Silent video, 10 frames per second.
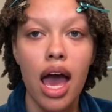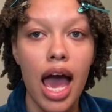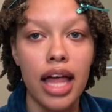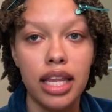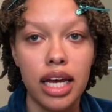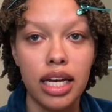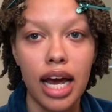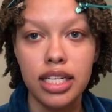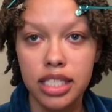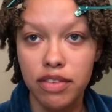And then yeah, I
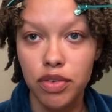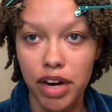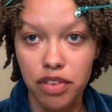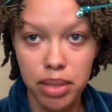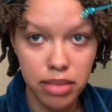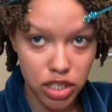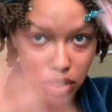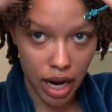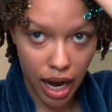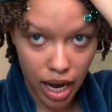just have to wait for them to
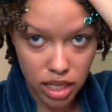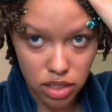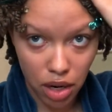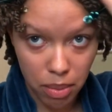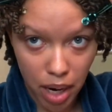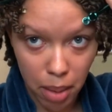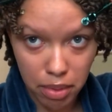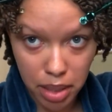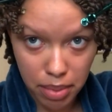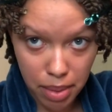dry, so I'll probably
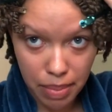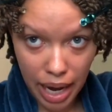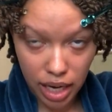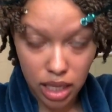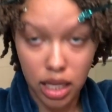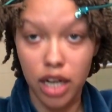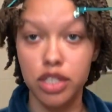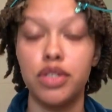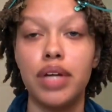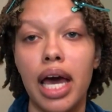be back in like
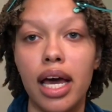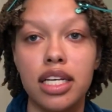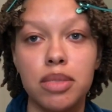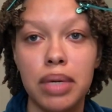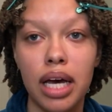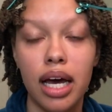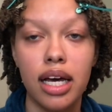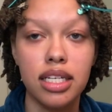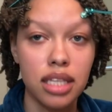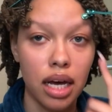2 days
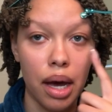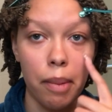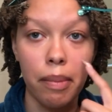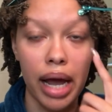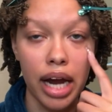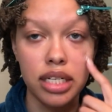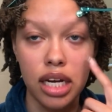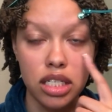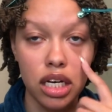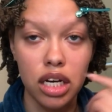because my hair
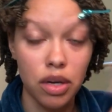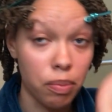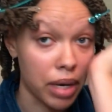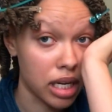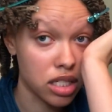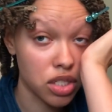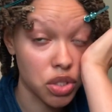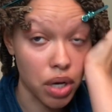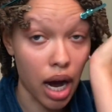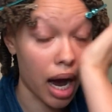takes a good minute to
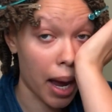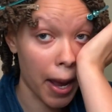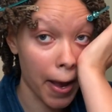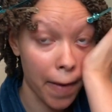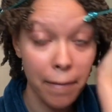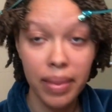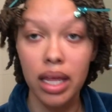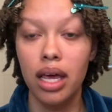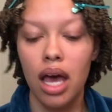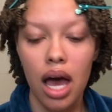dry.
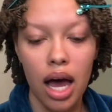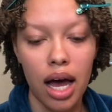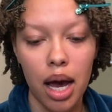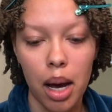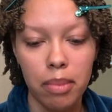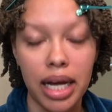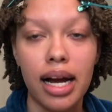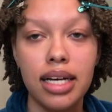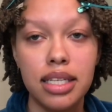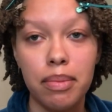Like I
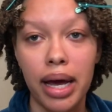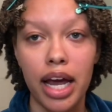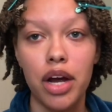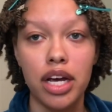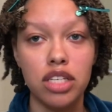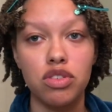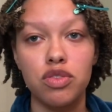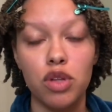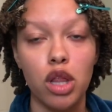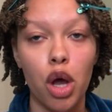said, my hair is
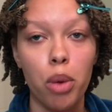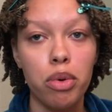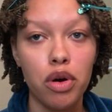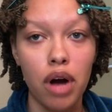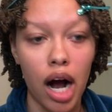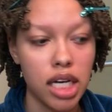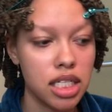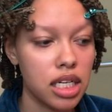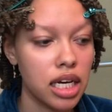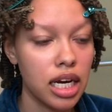low
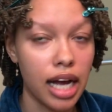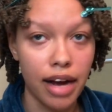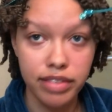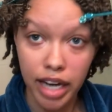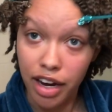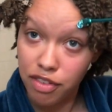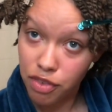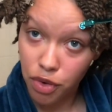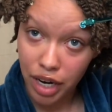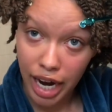porosity and I have type
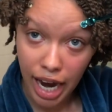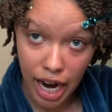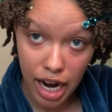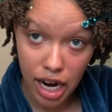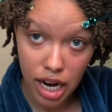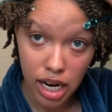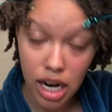4 hair.